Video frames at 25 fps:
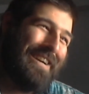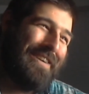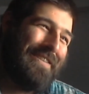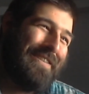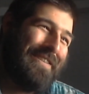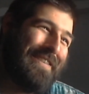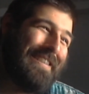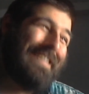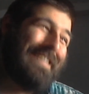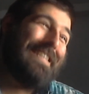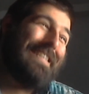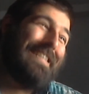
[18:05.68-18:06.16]

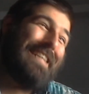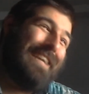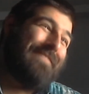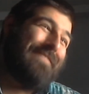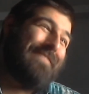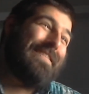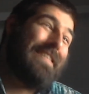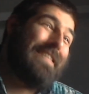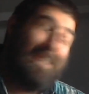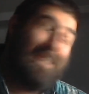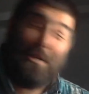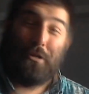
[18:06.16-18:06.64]
so,
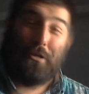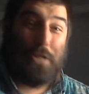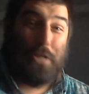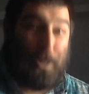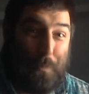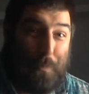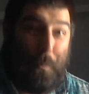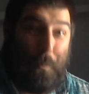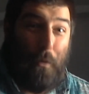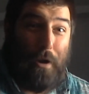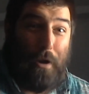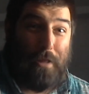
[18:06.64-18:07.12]
I mean, little
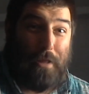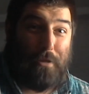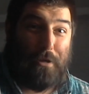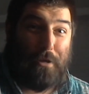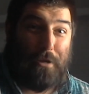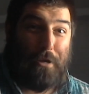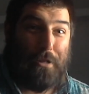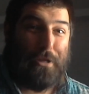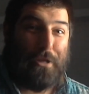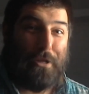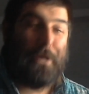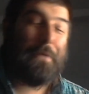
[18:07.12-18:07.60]

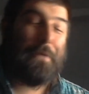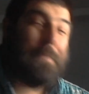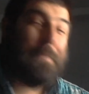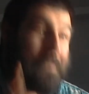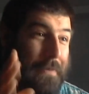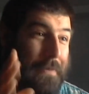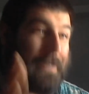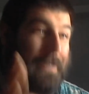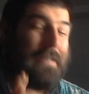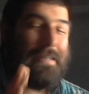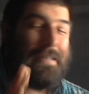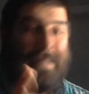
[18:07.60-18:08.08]
spoiler
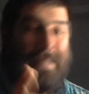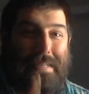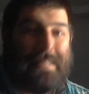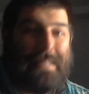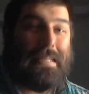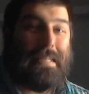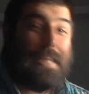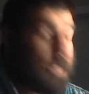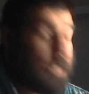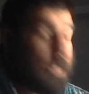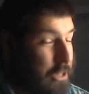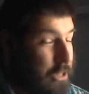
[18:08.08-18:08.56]
alert, but
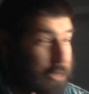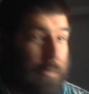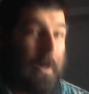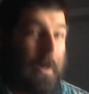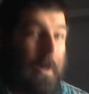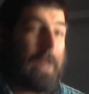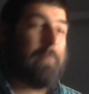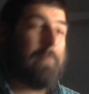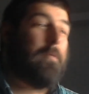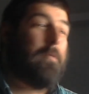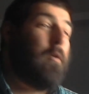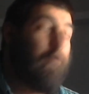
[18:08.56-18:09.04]
it's a
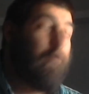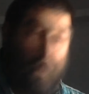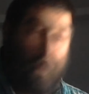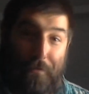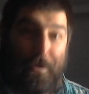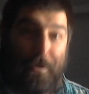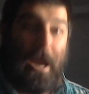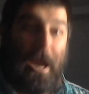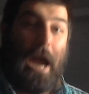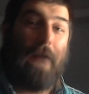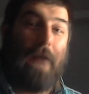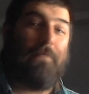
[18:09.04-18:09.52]
great
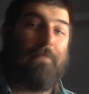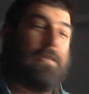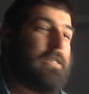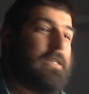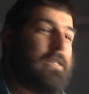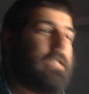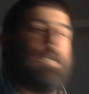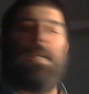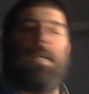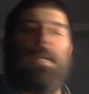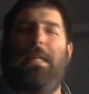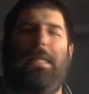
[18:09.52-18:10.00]
movie. If you
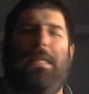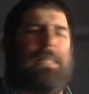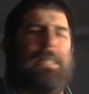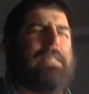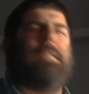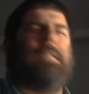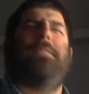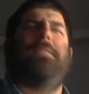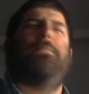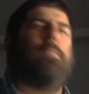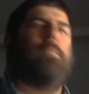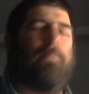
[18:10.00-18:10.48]
haven't seen
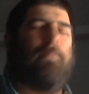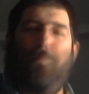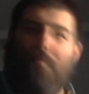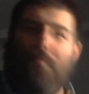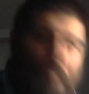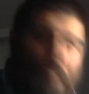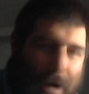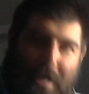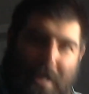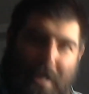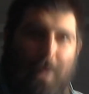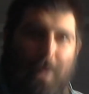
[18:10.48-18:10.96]
it,
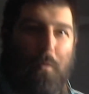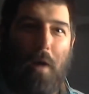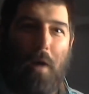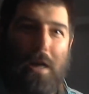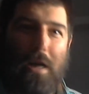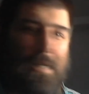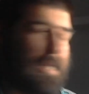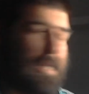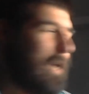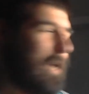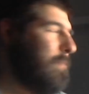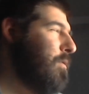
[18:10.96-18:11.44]
fucking
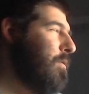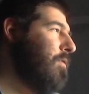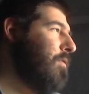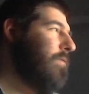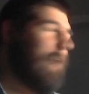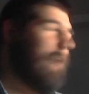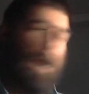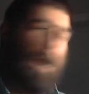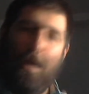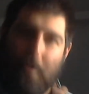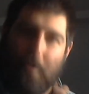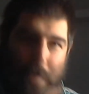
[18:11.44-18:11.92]
watch that
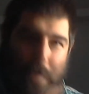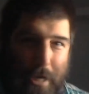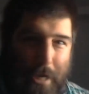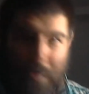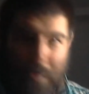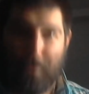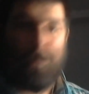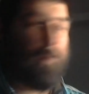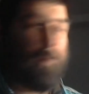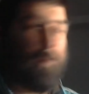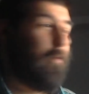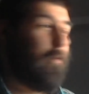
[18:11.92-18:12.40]
movie. I don't
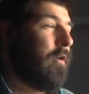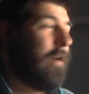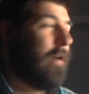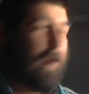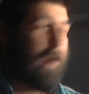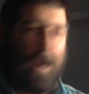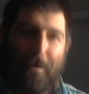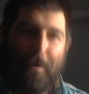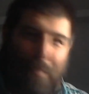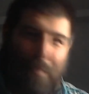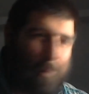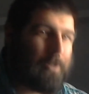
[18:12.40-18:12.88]
care who you
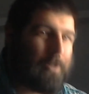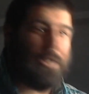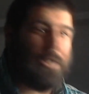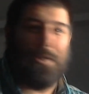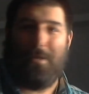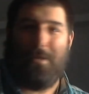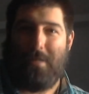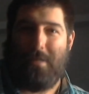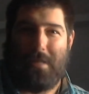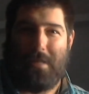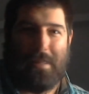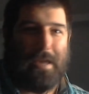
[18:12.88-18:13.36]
are. Everyone
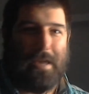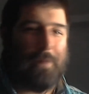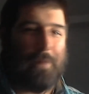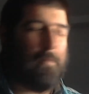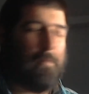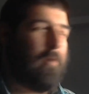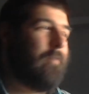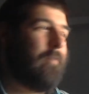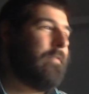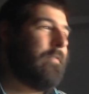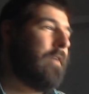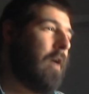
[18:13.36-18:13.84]
should see
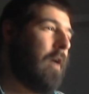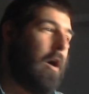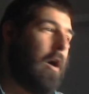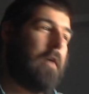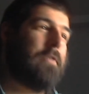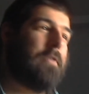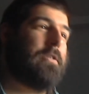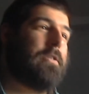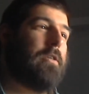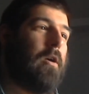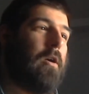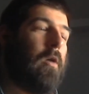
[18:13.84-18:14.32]
that movie.
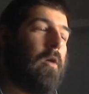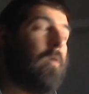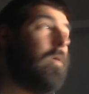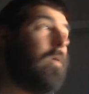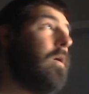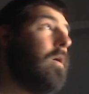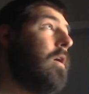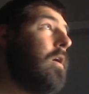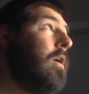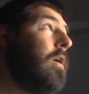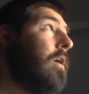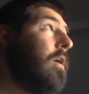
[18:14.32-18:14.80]

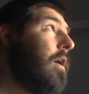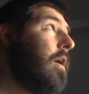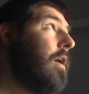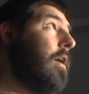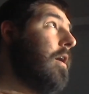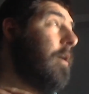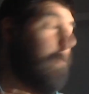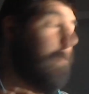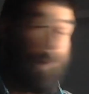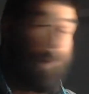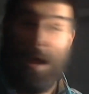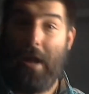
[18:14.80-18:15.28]
Also,
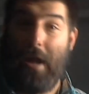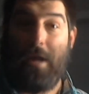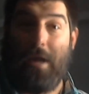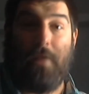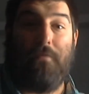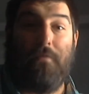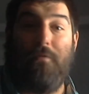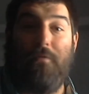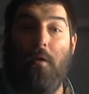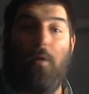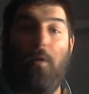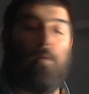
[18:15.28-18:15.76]
uh,
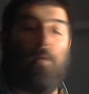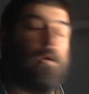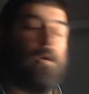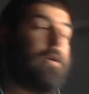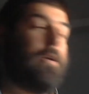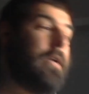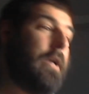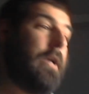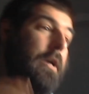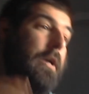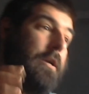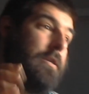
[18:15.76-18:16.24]
paying it
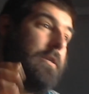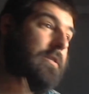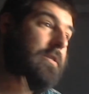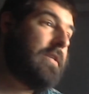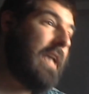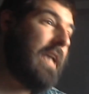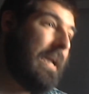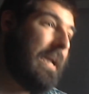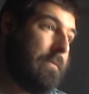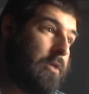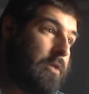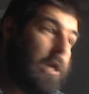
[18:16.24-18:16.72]
forward.
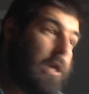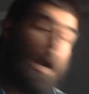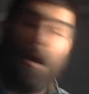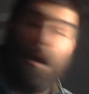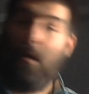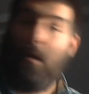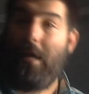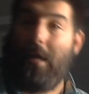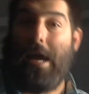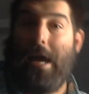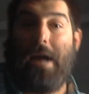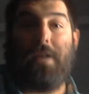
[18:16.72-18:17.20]
Same
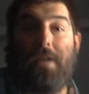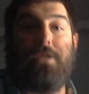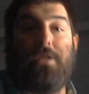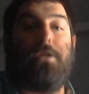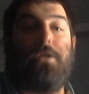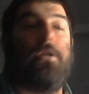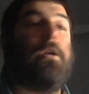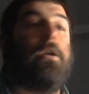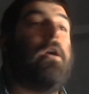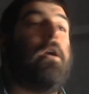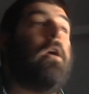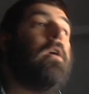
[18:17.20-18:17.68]
child
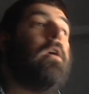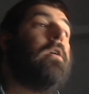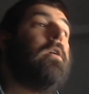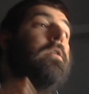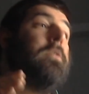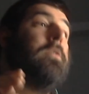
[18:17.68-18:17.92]
actor